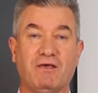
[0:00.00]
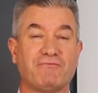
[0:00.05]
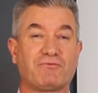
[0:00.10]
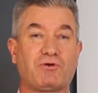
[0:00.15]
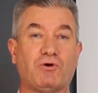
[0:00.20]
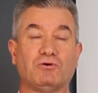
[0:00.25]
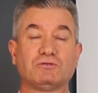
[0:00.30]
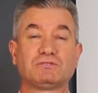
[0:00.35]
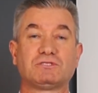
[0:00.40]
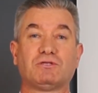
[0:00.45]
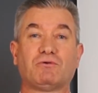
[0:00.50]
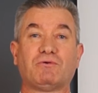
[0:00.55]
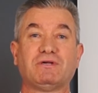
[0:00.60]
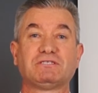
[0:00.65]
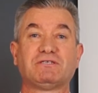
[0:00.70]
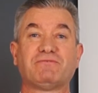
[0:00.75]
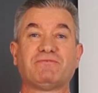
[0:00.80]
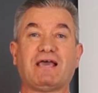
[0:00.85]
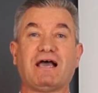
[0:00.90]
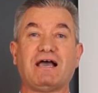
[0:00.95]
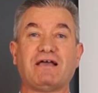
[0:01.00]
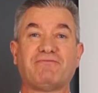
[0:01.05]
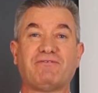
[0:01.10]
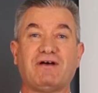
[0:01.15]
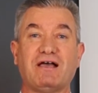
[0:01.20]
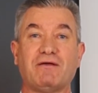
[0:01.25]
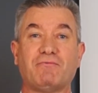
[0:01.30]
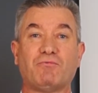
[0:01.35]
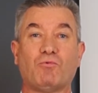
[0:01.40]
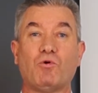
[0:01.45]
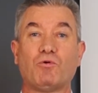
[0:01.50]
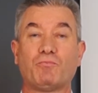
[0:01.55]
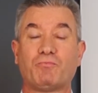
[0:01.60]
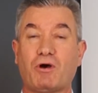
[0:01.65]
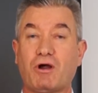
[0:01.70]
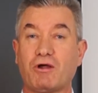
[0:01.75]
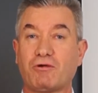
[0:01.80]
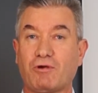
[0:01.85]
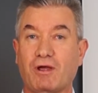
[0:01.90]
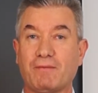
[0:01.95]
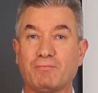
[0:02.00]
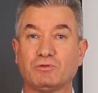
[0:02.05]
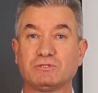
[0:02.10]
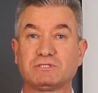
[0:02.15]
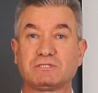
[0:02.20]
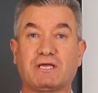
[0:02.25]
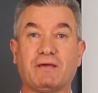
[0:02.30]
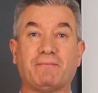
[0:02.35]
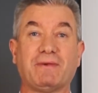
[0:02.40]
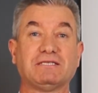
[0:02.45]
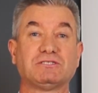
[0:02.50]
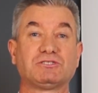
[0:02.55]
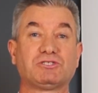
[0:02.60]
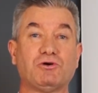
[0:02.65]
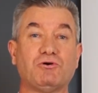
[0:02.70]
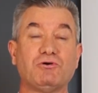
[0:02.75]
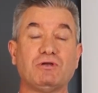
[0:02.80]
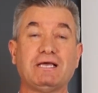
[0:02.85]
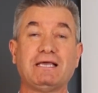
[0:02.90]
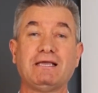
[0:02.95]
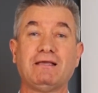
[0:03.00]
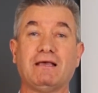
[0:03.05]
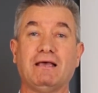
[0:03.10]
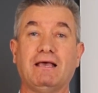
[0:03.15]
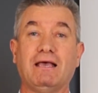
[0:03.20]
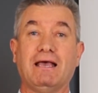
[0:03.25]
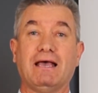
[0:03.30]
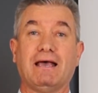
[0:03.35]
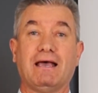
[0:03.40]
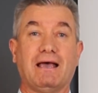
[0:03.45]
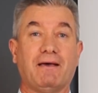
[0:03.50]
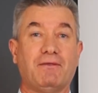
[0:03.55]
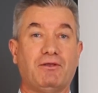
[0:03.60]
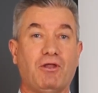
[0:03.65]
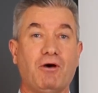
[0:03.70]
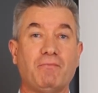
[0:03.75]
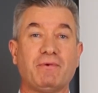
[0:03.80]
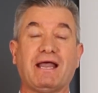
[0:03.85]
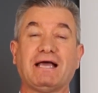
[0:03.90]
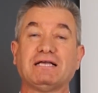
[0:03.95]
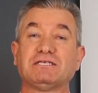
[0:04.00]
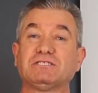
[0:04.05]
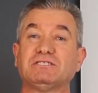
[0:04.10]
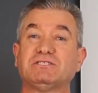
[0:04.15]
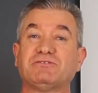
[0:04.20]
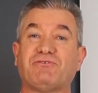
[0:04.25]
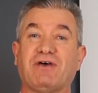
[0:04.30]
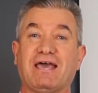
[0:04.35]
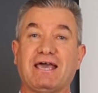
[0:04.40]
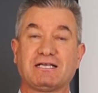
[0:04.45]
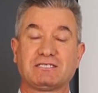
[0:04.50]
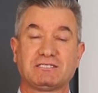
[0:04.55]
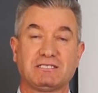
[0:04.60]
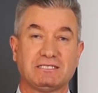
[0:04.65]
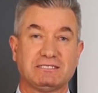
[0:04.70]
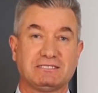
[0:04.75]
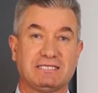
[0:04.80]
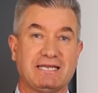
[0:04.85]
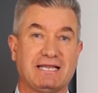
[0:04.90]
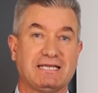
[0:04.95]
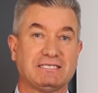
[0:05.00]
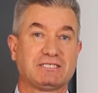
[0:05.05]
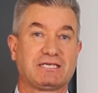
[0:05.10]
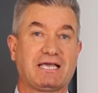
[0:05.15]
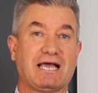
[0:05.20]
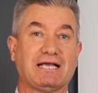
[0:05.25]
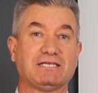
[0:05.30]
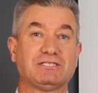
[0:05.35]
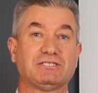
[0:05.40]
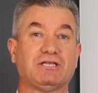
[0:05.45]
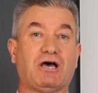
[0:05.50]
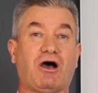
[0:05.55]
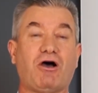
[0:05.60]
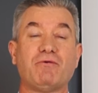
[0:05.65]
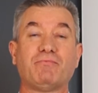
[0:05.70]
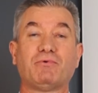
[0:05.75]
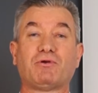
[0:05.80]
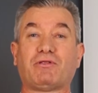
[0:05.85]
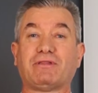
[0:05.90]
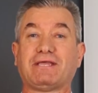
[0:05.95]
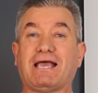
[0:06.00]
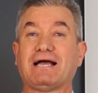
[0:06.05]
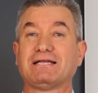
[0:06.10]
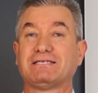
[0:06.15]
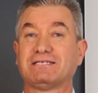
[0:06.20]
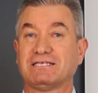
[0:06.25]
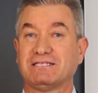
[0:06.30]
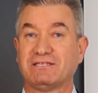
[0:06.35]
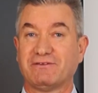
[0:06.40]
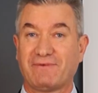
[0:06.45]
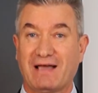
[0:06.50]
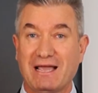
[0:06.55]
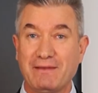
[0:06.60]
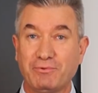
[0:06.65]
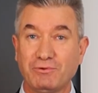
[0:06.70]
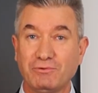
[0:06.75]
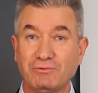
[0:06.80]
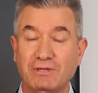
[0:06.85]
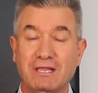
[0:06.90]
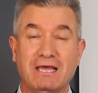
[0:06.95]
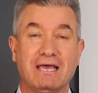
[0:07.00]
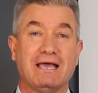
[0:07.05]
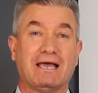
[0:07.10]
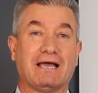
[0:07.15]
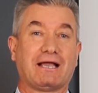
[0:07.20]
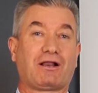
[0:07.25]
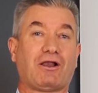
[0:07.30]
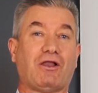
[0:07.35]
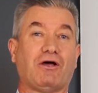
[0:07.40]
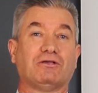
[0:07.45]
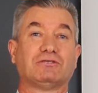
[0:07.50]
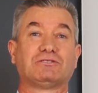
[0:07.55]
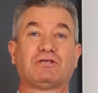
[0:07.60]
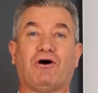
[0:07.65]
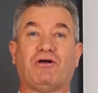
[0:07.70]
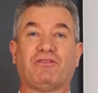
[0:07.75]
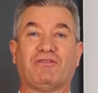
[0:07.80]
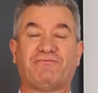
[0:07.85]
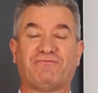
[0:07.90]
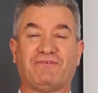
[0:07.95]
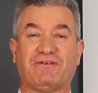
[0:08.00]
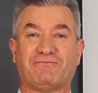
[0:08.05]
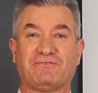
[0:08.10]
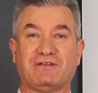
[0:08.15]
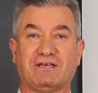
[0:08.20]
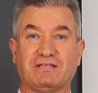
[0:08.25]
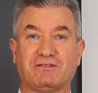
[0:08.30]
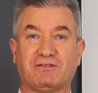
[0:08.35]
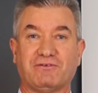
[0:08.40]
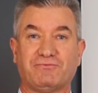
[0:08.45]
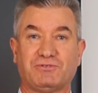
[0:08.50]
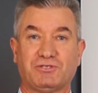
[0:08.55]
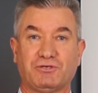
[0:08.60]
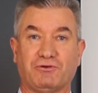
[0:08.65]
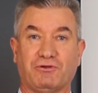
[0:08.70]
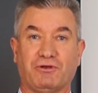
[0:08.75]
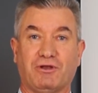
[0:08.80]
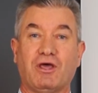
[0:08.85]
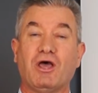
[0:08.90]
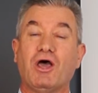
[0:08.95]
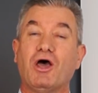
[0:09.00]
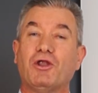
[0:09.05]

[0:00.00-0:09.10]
Of course, the rest of the AFA Award program will commence shortly. Nominations for Excellence in Education open on the 18th of April and close on the 15th of June.